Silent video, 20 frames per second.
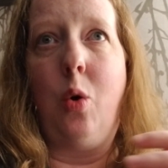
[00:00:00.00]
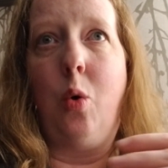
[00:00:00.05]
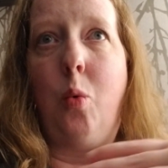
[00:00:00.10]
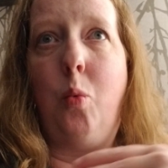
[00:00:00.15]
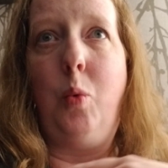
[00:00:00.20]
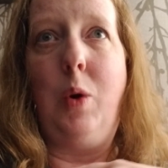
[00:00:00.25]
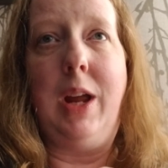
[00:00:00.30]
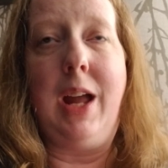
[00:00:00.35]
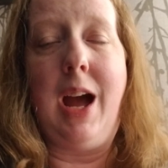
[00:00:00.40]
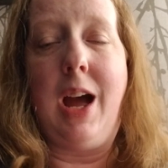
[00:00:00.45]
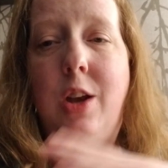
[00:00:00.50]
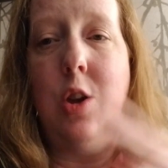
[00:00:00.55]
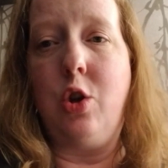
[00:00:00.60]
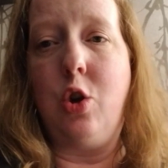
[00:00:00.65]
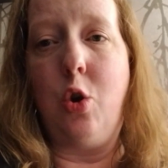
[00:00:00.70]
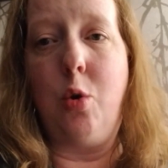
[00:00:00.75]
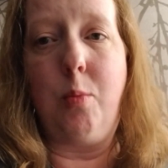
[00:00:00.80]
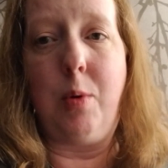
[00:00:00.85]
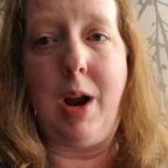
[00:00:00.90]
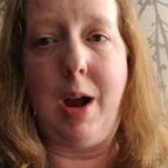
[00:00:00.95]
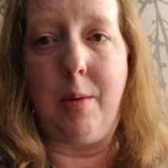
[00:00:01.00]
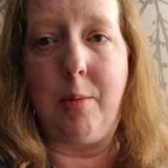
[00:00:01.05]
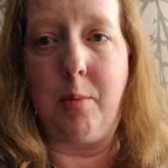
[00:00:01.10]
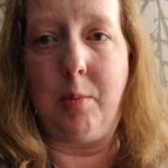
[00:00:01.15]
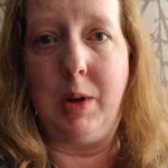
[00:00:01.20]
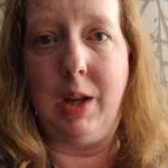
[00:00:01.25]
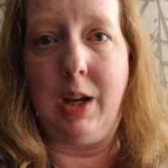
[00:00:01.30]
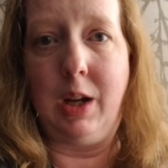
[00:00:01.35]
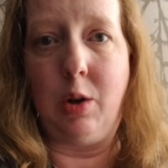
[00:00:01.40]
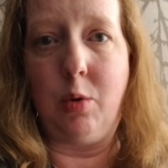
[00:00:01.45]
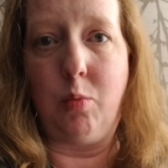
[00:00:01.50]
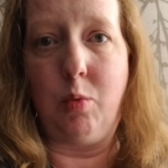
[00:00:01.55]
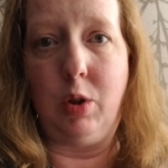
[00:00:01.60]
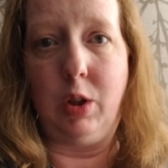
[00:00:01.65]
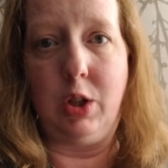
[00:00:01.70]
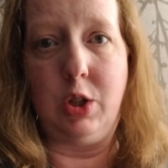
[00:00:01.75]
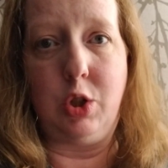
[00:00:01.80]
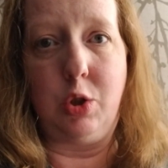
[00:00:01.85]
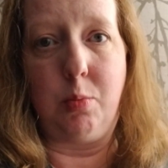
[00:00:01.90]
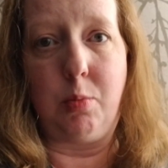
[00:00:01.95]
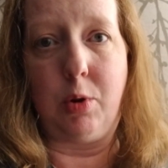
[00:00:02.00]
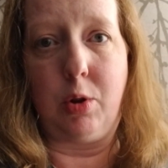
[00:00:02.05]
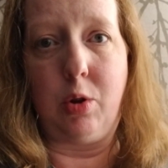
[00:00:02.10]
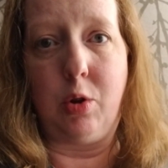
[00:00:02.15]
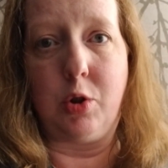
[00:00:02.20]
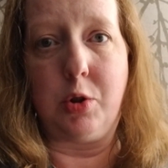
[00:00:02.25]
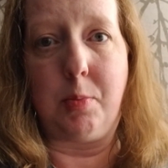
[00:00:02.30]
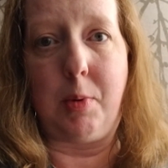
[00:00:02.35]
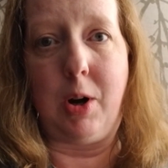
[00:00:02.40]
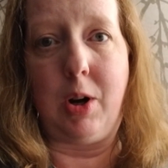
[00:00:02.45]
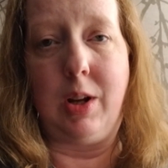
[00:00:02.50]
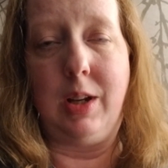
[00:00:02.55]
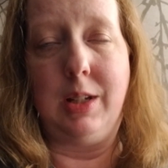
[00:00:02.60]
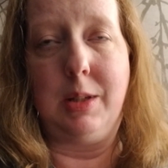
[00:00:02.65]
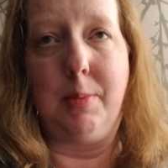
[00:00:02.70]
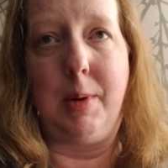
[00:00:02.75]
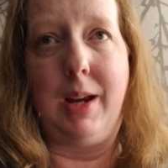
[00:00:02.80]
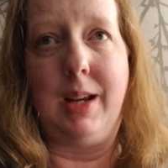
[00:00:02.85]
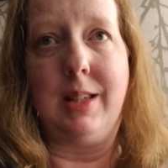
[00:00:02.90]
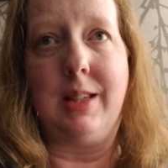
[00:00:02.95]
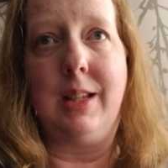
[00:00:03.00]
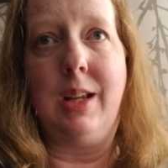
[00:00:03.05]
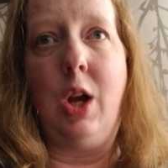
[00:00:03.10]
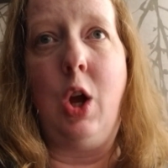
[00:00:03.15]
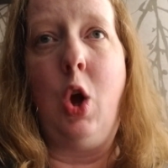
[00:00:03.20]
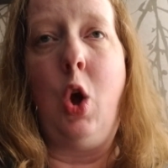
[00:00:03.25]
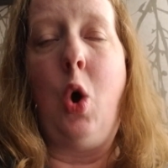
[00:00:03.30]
we had no problem getting a really super close parking space.